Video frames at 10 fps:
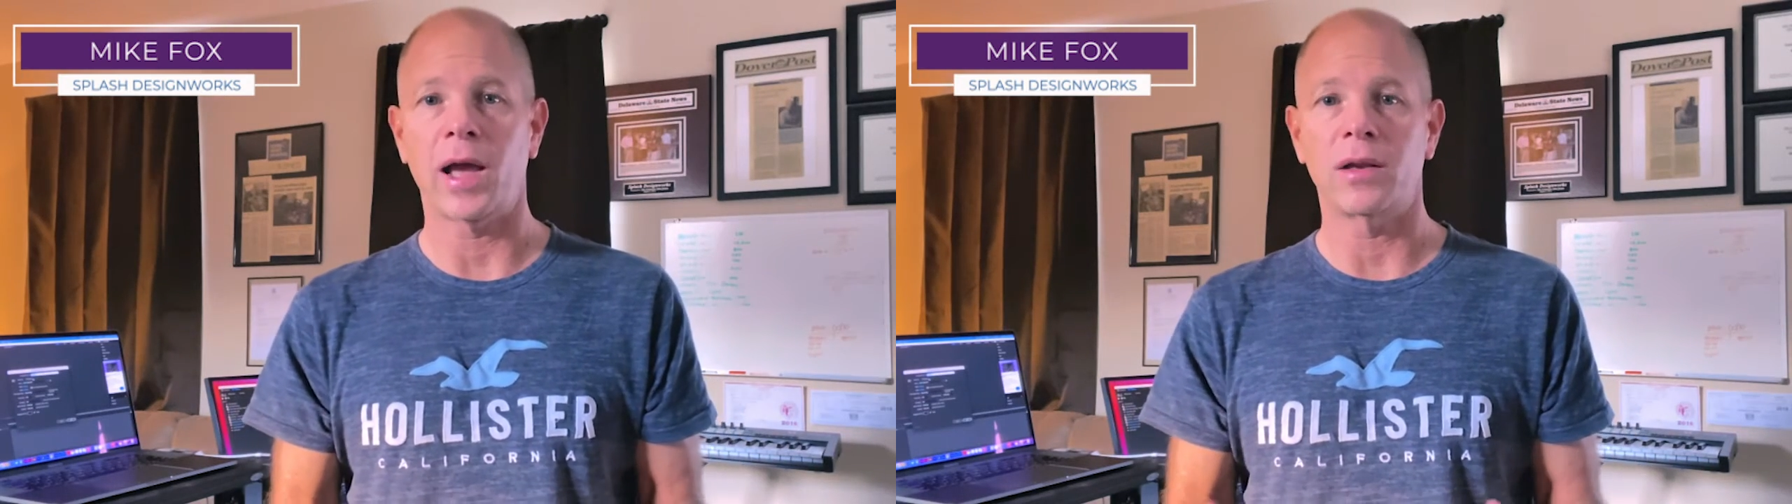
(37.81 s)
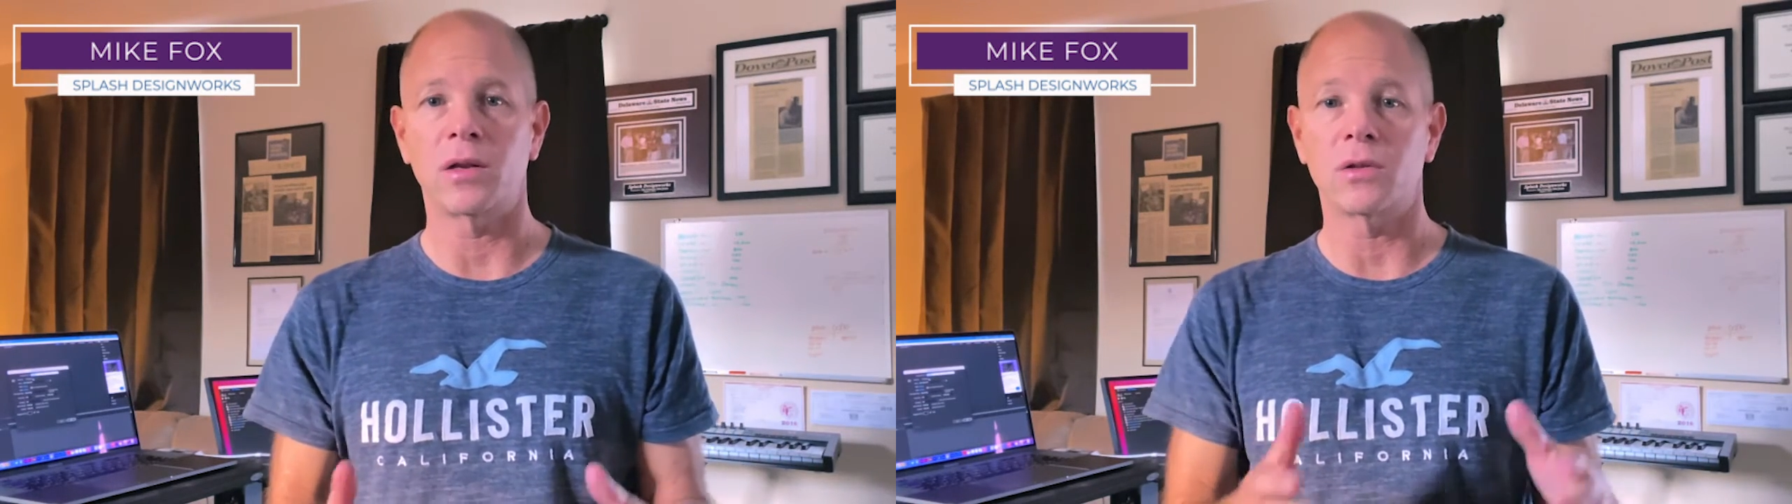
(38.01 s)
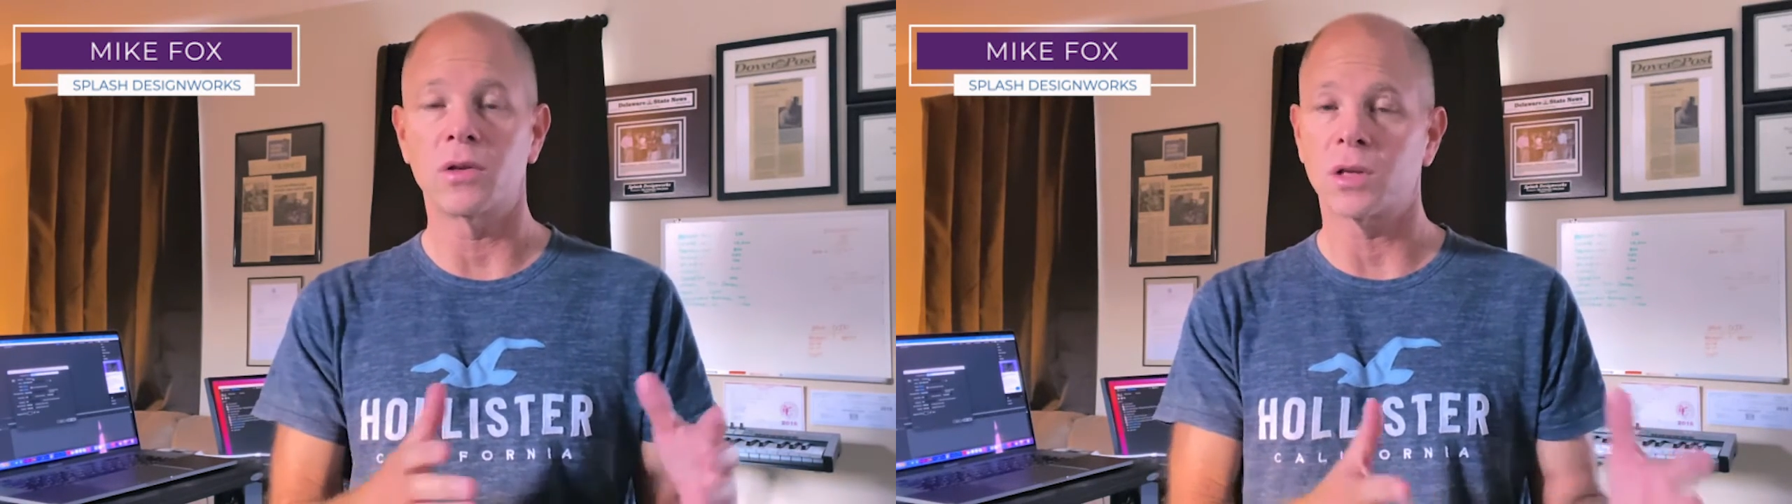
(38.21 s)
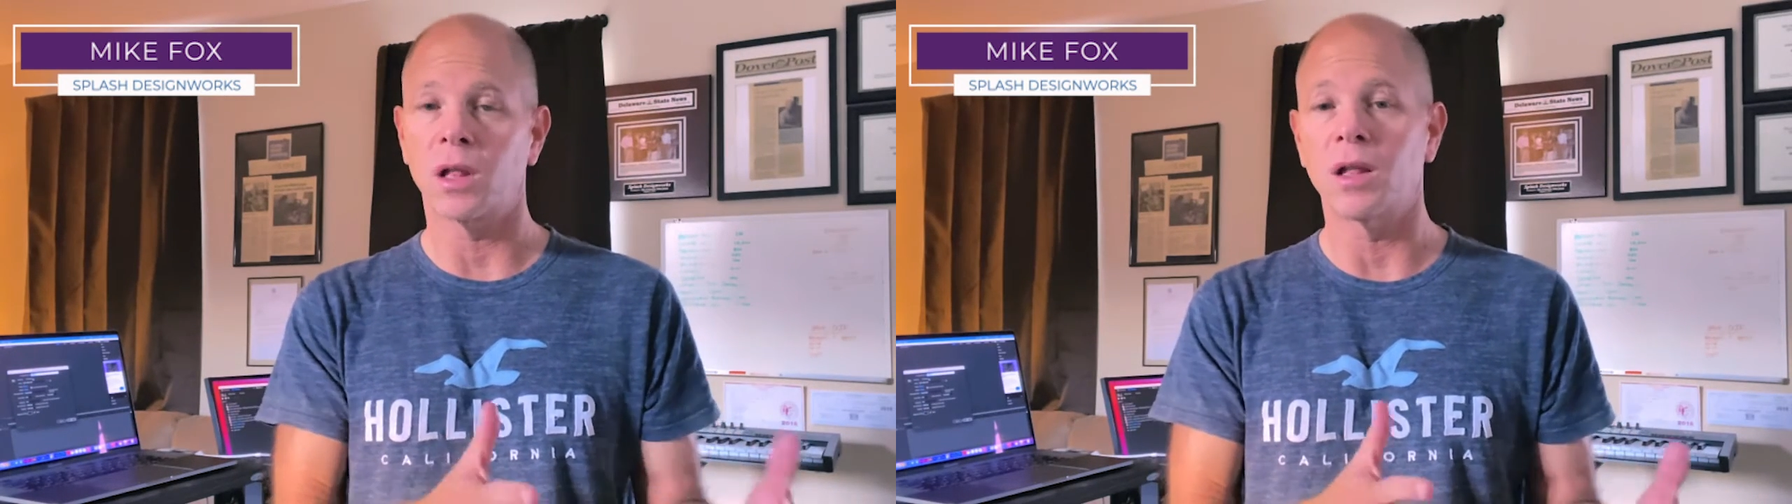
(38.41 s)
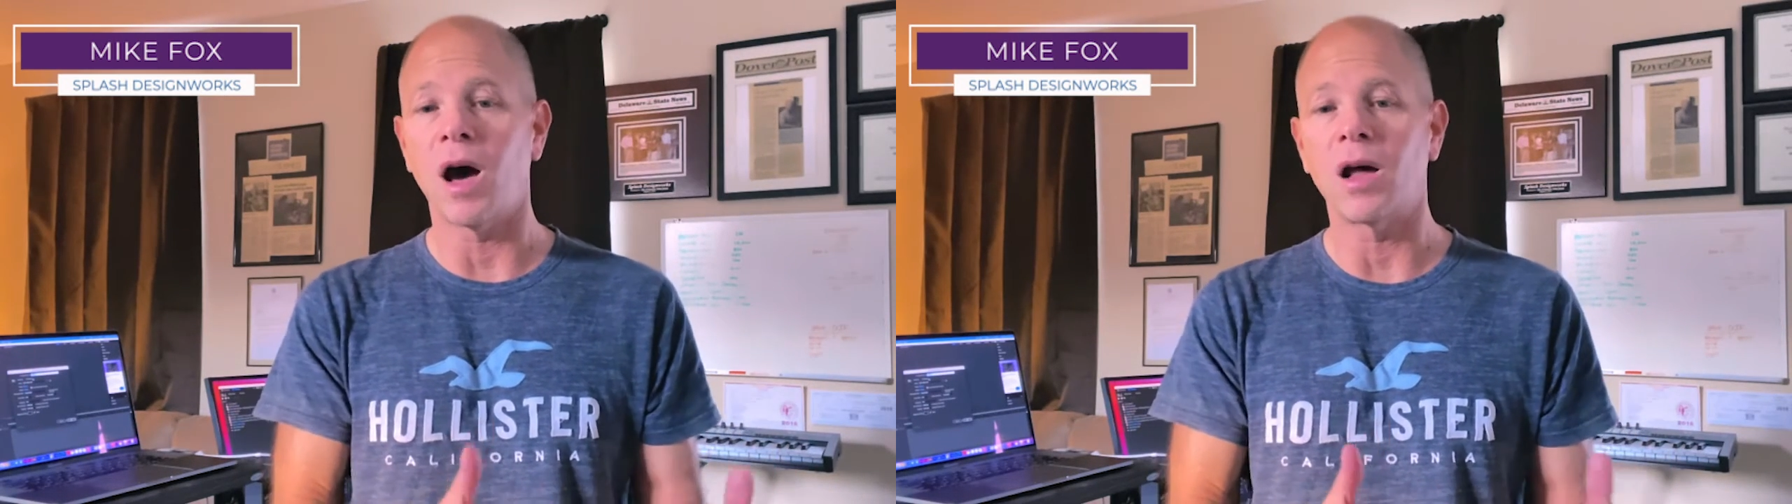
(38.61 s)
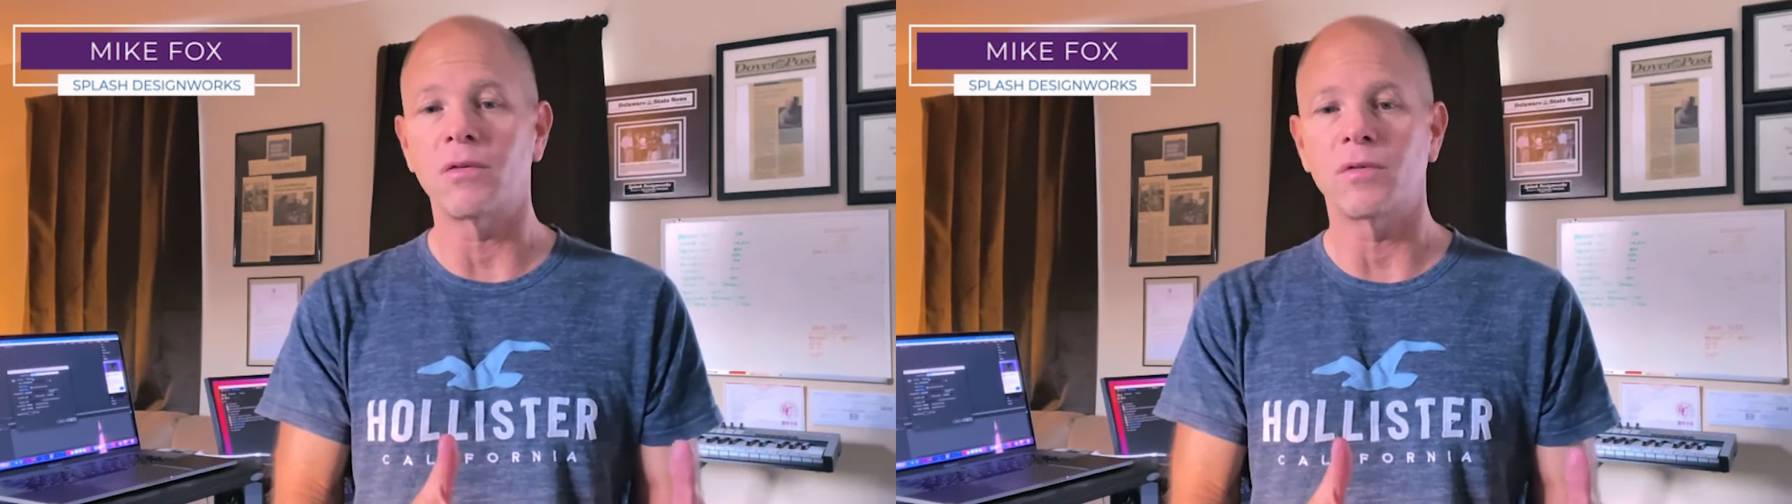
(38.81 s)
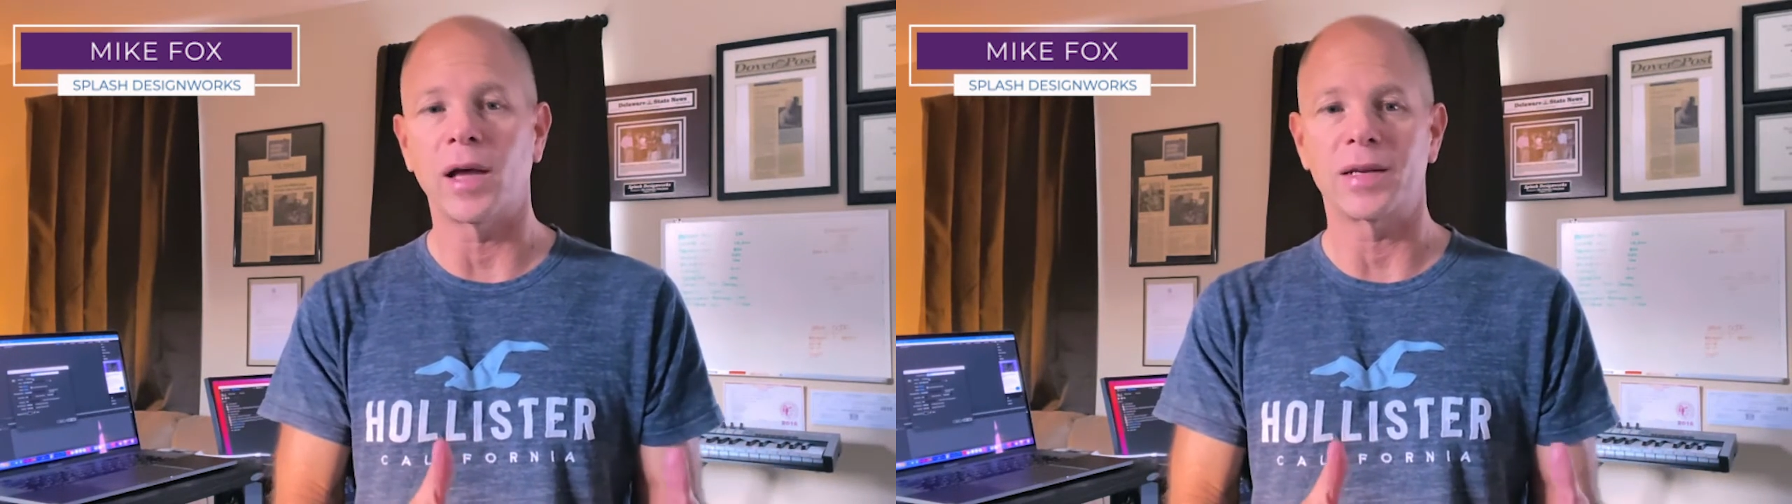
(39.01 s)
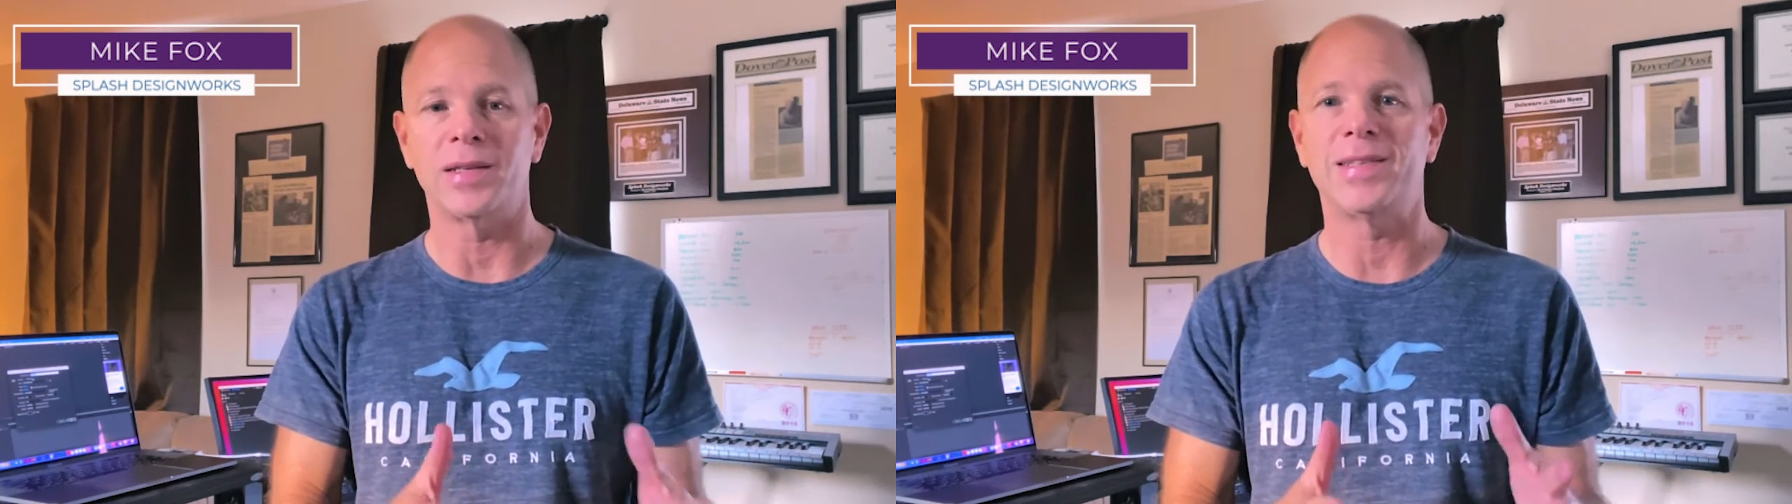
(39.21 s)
and there's a lot of like